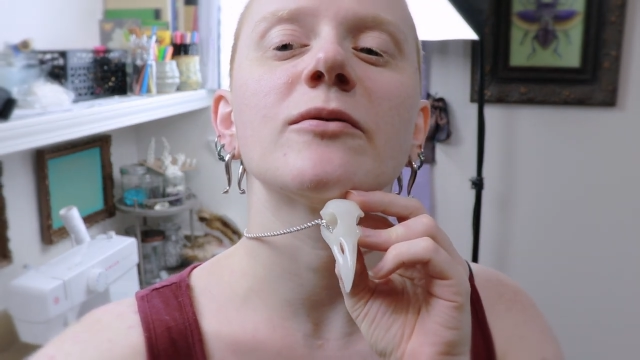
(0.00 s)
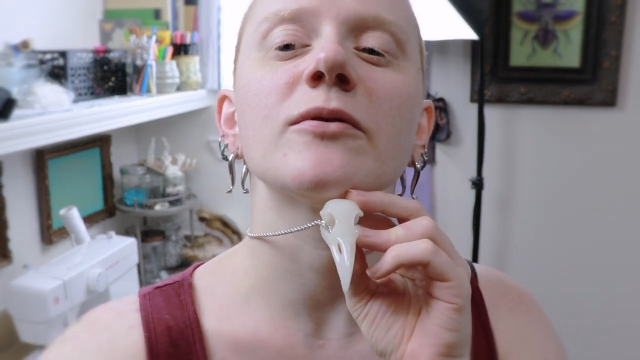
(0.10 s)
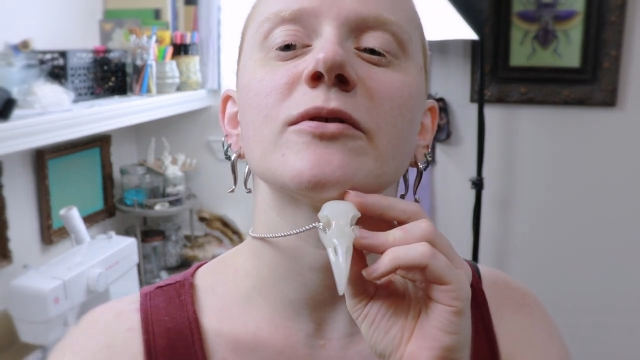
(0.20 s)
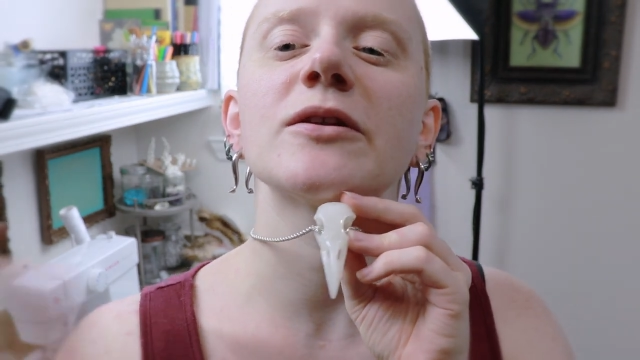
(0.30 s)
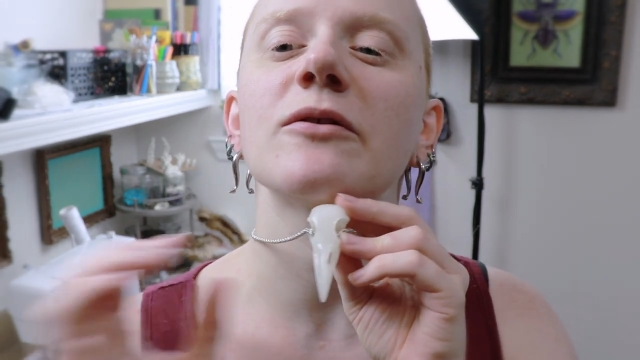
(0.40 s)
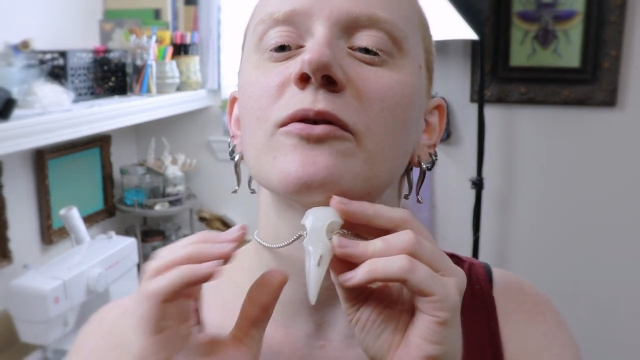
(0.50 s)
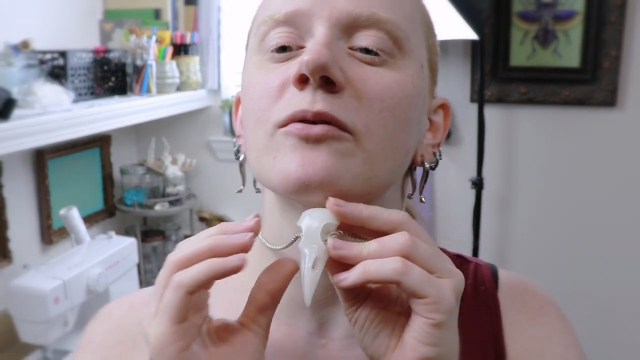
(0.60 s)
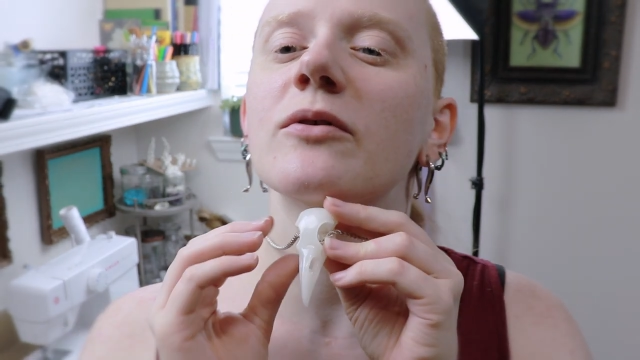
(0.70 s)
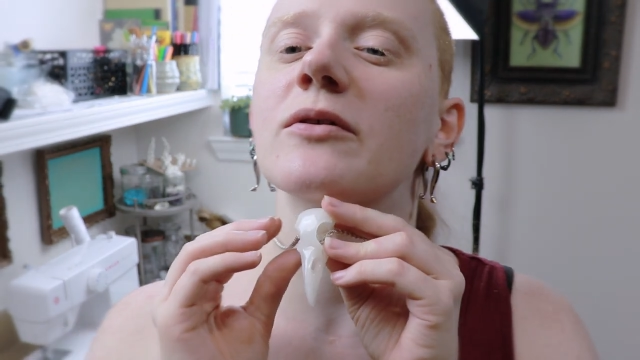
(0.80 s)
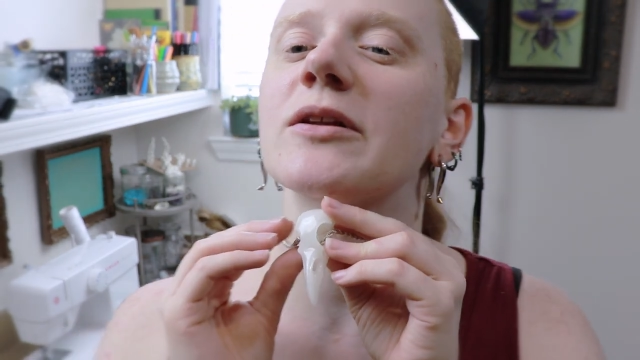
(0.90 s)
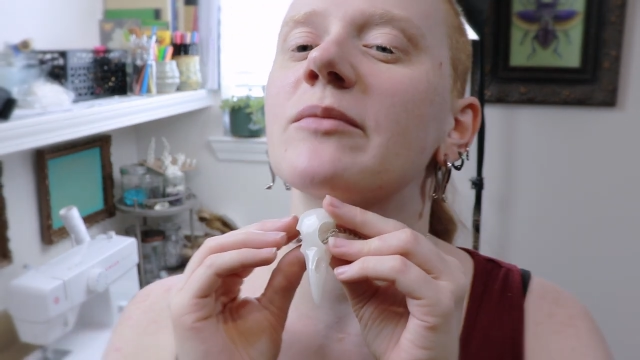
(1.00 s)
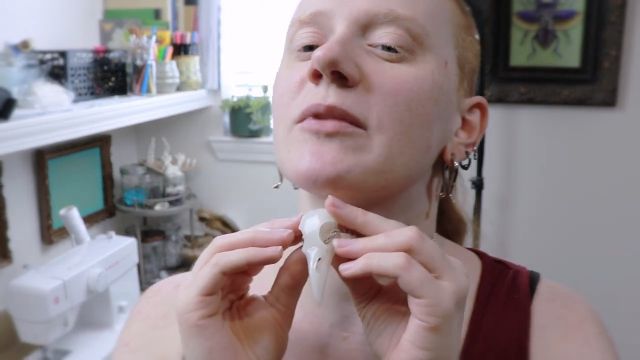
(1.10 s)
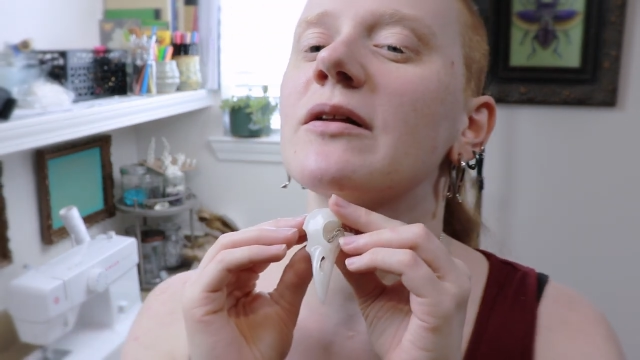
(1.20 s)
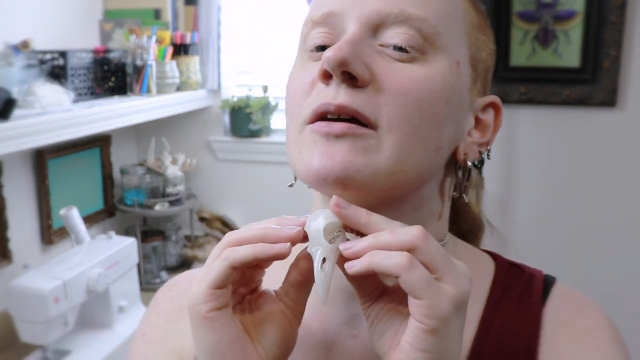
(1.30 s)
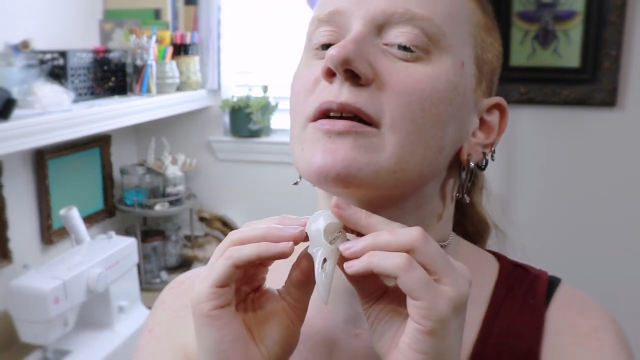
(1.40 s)
or stone or
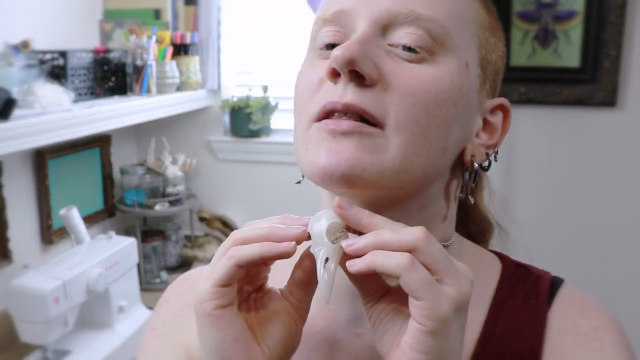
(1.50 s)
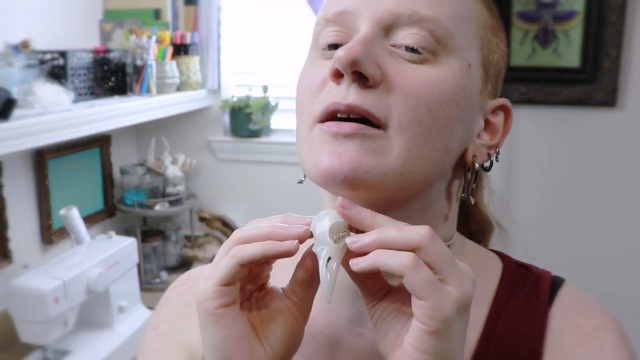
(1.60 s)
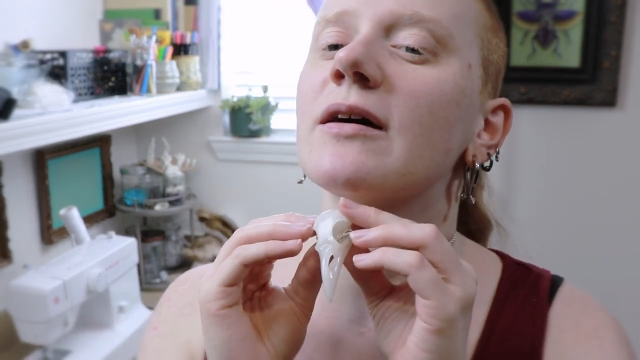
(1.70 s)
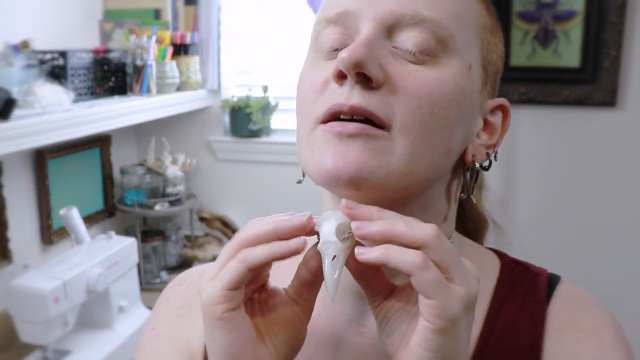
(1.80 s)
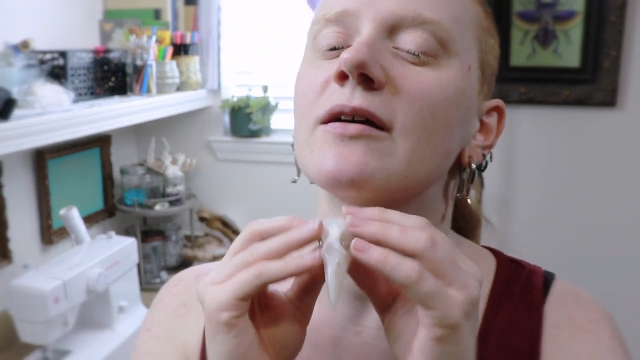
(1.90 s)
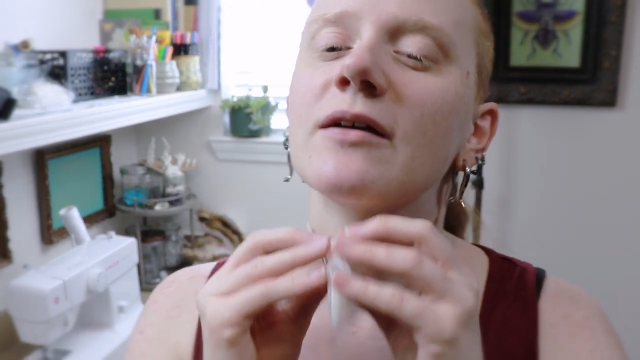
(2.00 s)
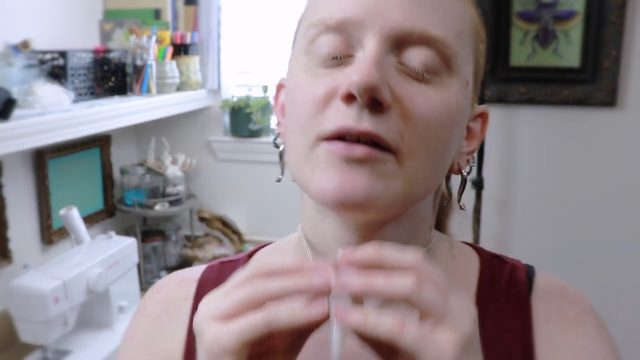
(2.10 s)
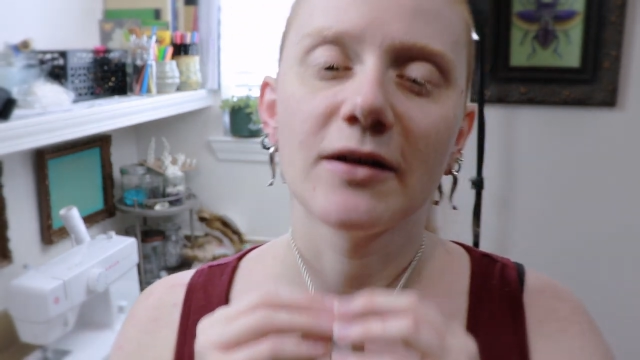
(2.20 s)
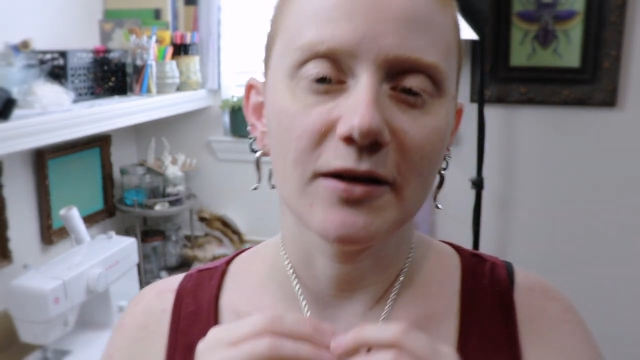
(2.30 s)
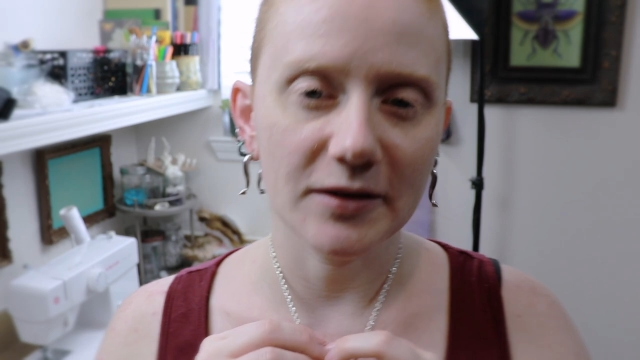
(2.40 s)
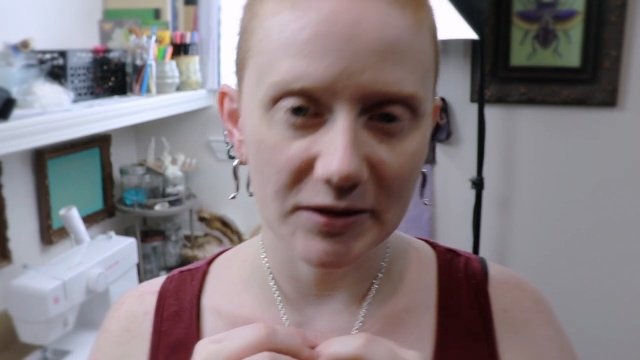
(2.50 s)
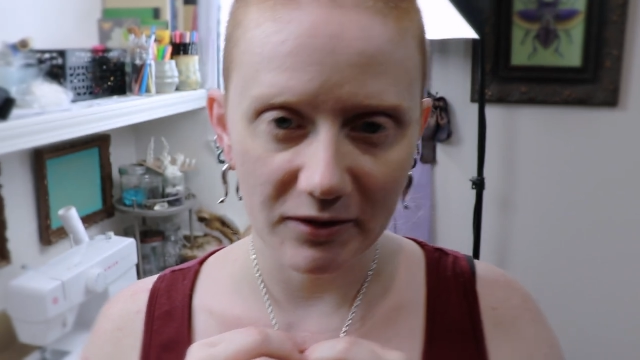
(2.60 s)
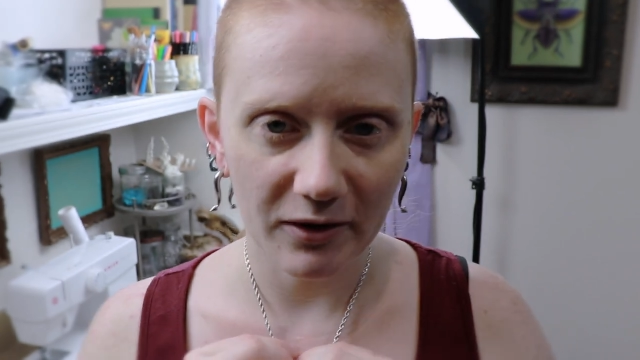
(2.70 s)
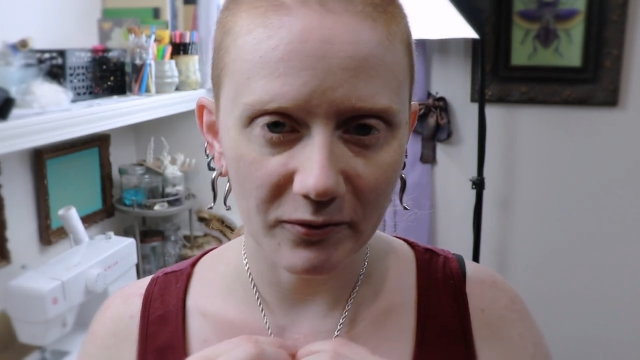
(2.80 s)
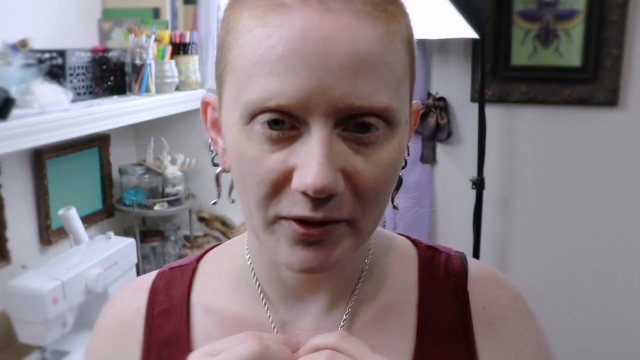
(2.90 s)
something like that. It is
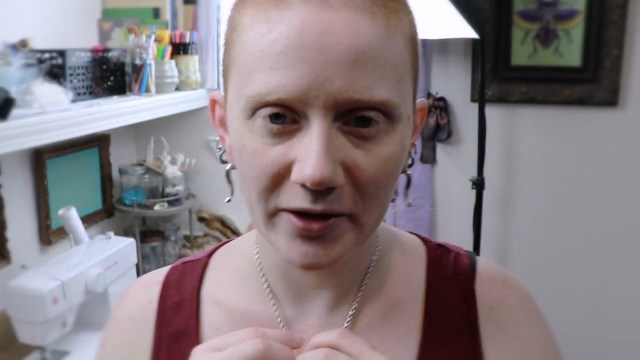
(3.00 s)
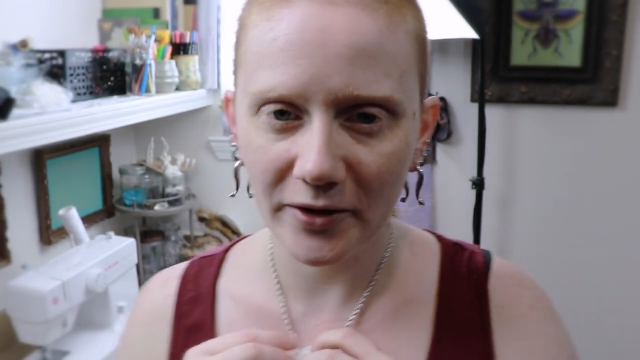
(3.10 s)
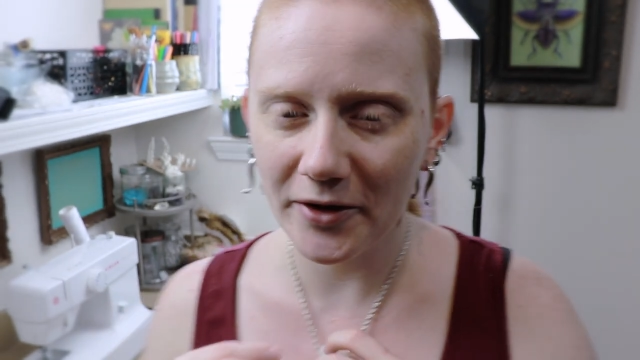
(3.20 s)
not real.